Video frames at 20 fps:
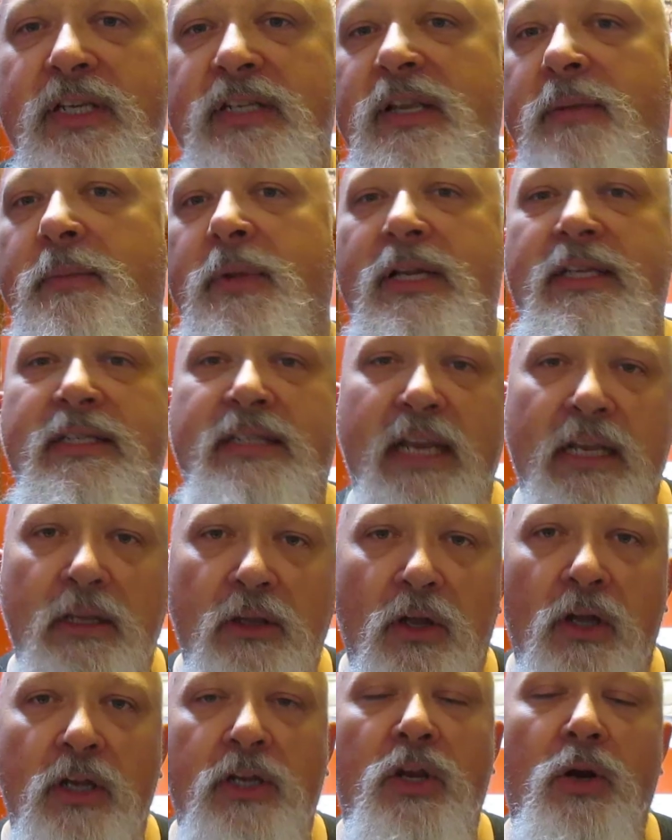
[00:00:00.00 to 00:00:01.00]
I'm going to say,
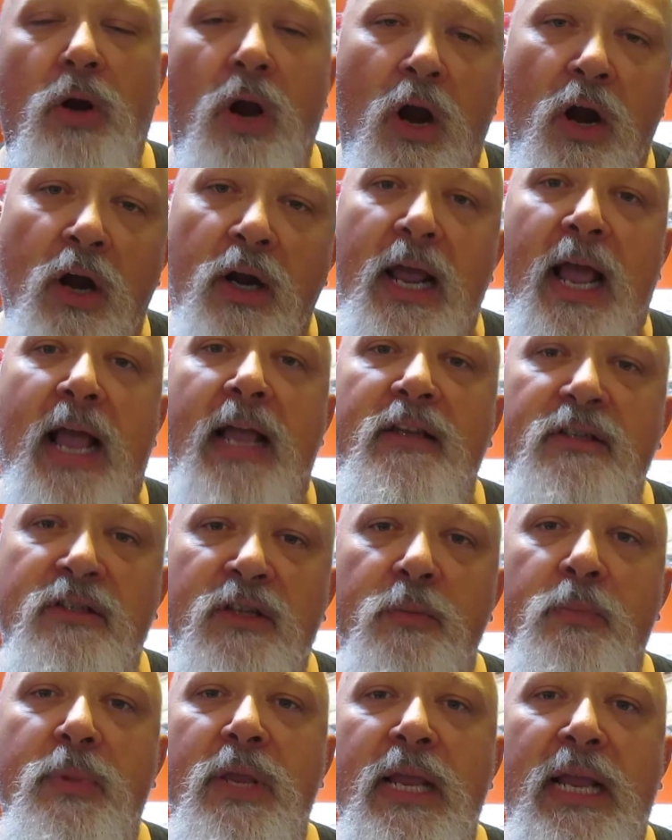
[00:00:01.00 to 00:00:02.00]
look, your art has
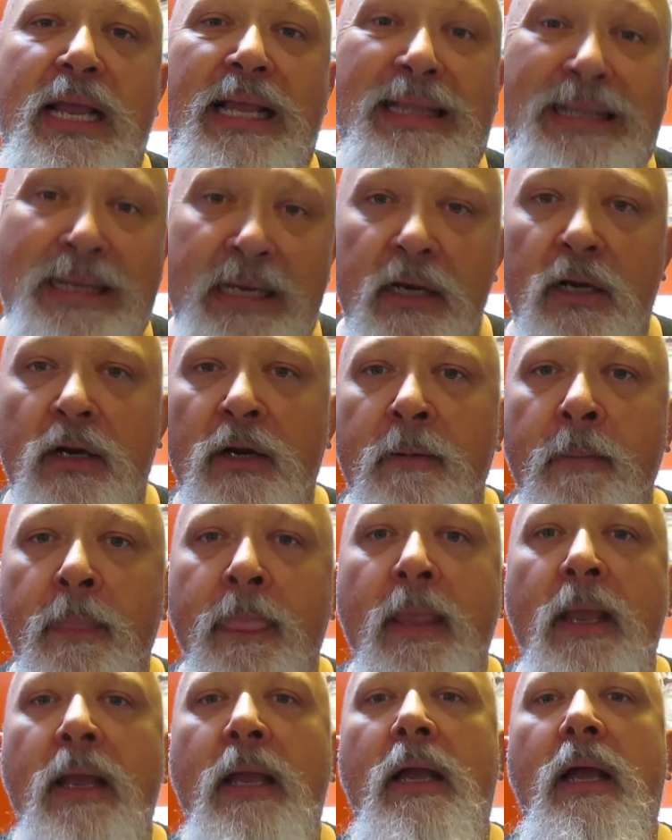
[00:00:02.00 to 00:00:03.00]
to be clear
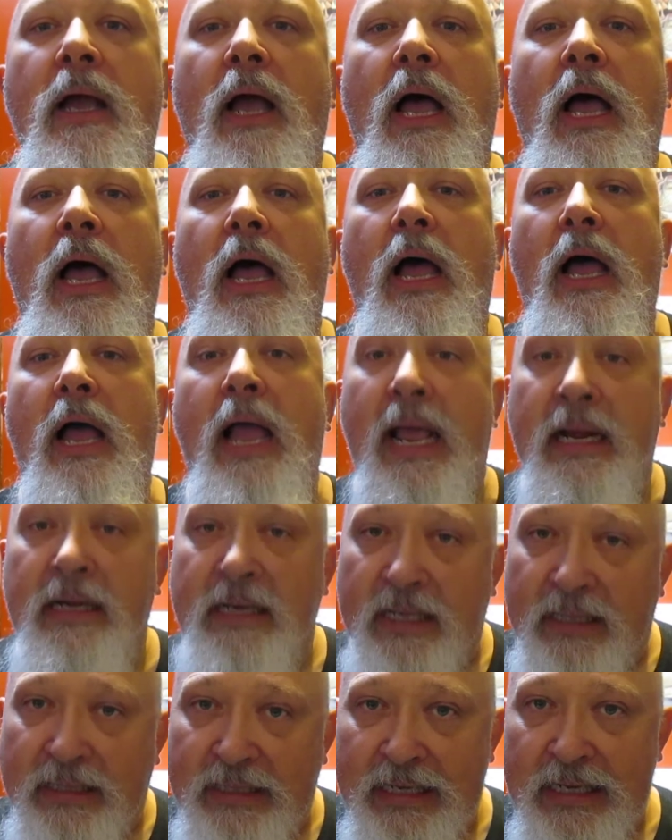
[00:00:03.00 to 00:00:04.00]
and
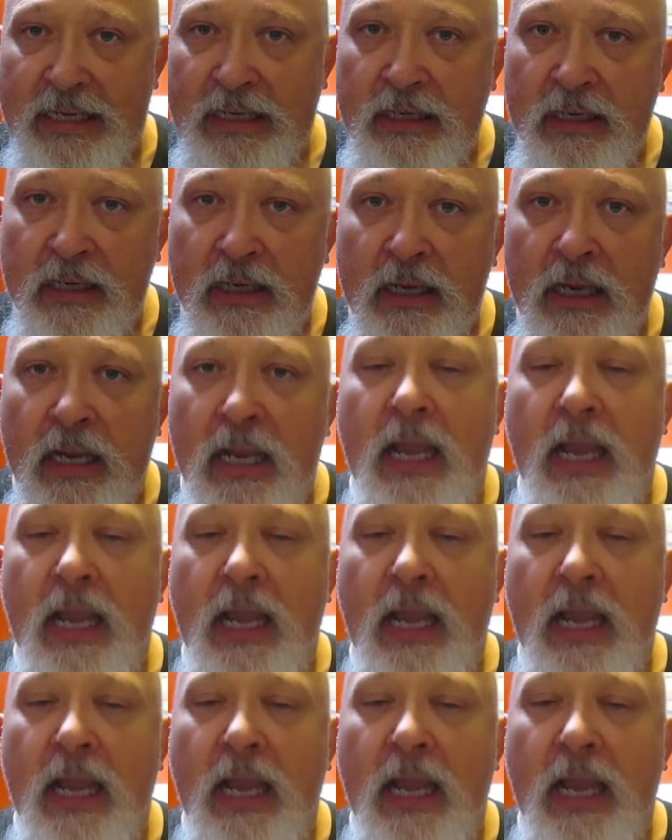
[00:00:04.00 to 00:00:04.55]
clean,